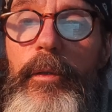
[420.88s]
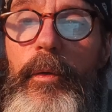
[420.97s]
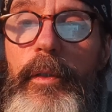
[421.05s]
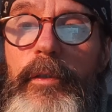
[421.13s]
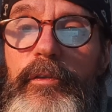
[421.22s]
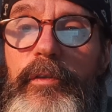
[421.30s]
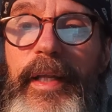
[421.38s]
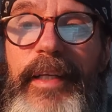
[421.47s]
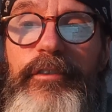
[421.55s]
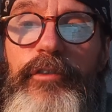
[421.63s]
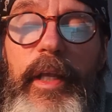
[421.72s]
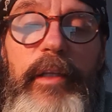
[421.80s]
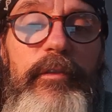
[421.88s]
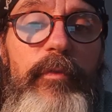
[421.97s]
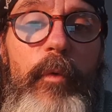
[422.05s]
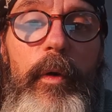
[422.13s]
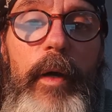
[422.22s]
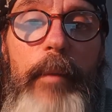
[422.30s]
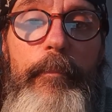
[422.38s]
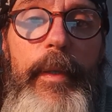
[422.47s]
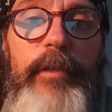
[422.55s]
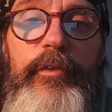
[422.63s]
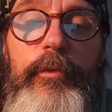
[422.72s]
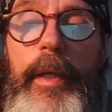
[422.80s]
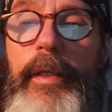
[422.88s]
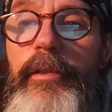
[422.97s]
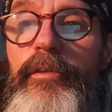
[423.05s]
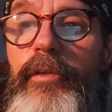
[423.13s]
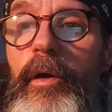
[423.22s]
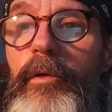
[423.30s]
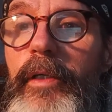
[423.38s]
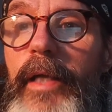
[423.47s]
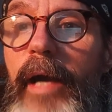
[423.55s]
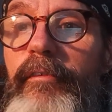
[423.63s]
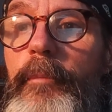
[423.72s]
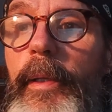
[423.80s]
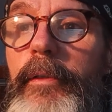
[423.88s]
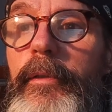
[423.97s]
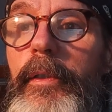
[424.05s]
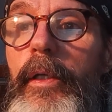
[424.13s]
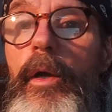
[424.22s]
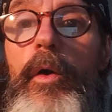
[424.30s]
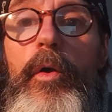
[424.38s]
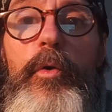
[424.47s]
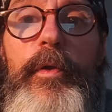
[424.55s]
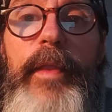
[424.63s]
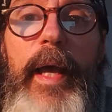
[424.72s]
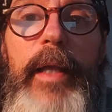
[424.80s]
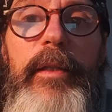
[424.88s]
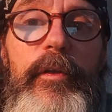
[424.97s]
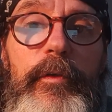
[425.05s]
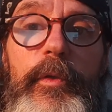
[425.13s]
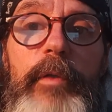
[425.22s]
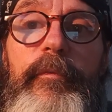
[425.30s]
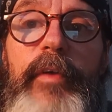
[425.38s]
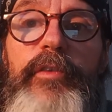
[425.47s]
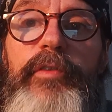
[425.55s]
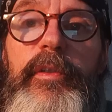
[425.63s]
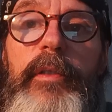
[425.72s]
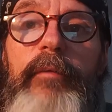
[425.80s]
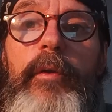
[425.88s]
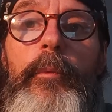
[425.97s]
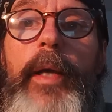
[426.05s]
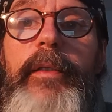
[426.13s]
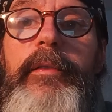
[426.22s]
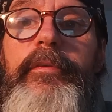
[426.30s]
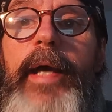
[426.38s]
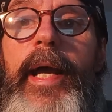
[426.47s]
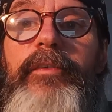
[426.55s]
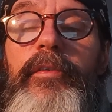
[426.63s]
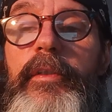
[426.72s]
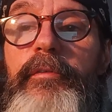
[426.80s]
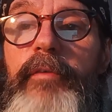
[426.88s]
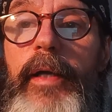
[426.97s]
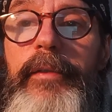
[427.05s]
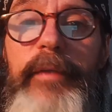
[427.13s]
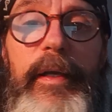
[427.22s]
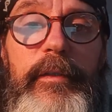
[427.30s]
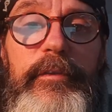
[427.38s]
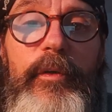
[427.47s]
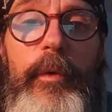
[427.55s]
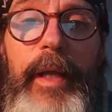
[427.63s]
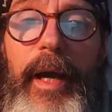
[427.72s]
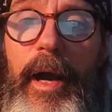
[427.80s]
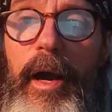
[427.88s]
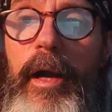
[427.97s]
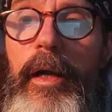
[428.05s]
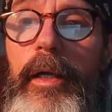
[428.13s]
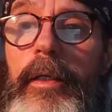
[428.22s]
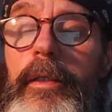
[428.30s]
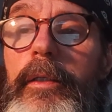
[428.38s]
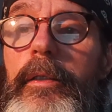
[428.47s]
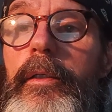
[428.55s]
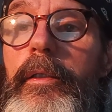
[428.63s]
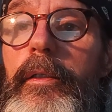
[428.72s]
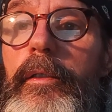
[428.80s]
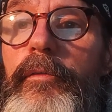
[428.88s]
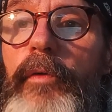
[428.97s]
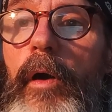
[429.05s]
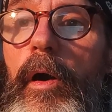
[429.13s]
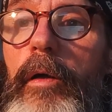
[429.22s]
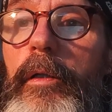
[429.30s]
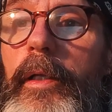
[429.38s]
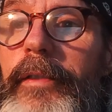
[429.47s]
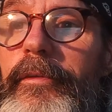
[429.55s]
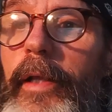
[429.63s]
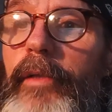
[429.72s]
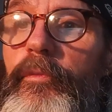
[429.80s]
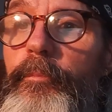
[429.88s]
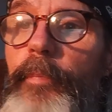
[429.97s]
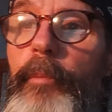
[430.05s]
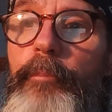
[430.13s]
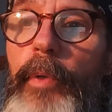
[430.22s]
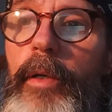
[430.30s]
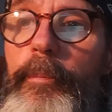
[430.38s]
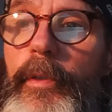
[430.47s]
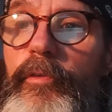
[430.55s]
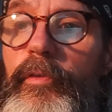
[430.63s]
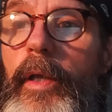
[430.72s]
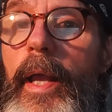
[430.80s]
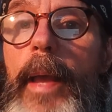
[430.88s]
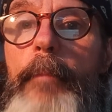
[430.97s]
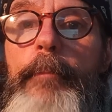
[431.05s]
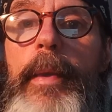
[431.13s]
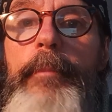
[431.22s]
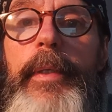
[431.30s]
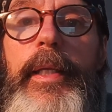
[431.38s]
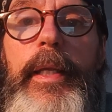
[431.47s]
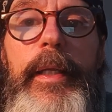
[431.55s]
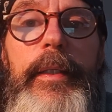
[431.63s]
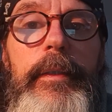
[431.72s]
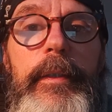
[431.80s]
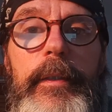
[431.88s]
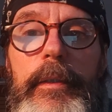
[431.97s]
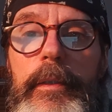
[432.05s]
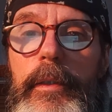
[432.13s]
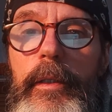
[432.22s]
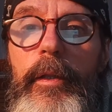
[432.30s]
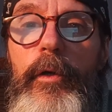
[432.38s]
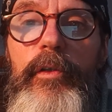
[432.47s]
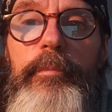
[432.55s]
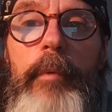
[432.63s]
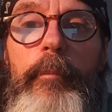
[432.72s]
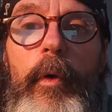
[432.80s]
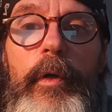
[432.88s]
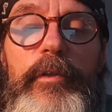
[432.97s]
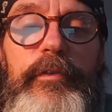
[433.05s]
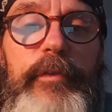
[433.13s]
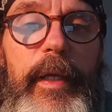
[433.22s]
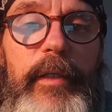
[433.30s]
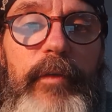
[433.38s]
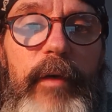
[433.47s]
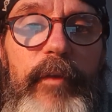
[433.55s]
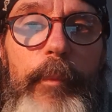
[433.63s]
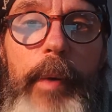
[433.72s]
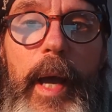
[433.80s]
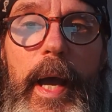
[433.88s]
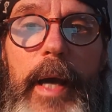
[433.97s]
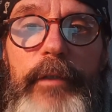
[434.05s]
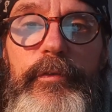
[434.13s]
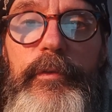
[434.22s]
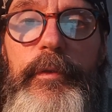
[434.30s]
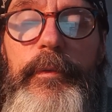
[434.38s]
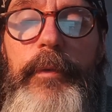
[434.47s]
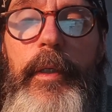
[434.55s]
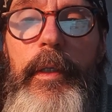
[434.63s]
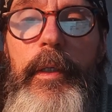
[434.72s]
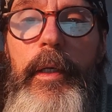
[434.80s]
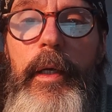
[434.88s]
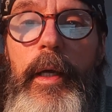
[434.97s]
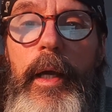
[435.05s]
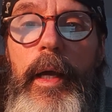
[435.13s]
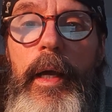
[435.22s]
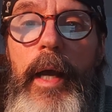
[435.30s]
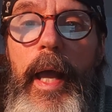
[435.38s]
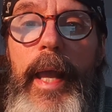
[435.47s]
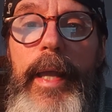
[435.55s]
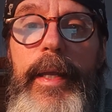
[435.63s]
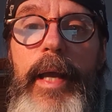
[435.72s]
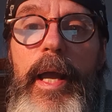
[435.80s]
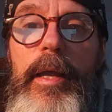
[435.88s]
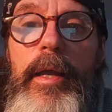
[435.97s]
lords in exchange for administrators called government, who then, through the vision of the right to tax a defined territory, are, for all intents and purpose, mimicking those memorial states of the past? A